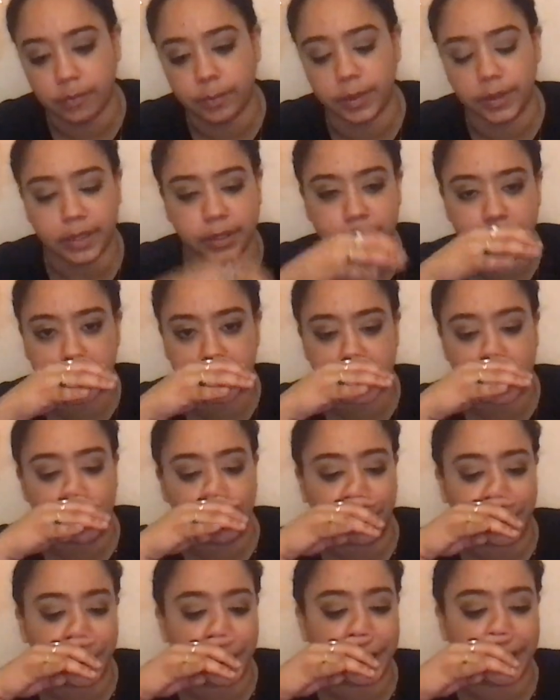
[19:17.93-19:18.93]
But this is
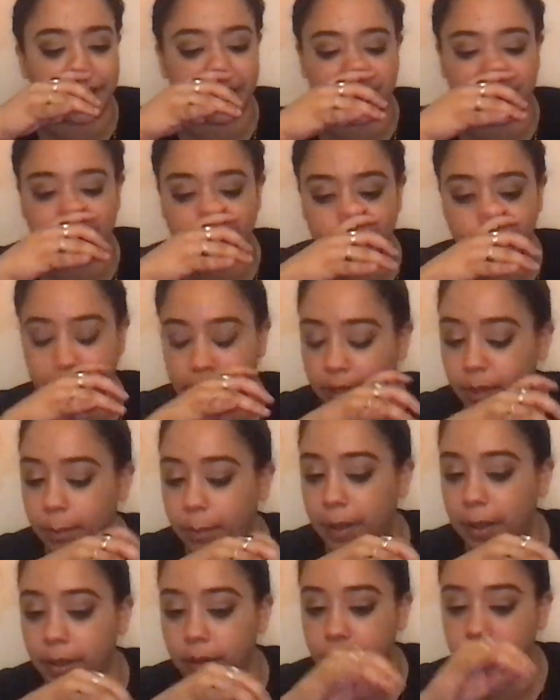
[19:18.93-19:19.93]
something that you still think
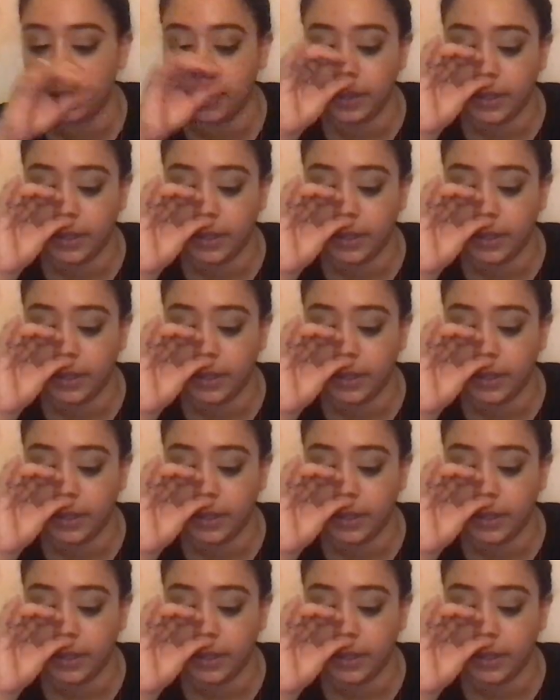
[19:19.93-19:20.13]
about.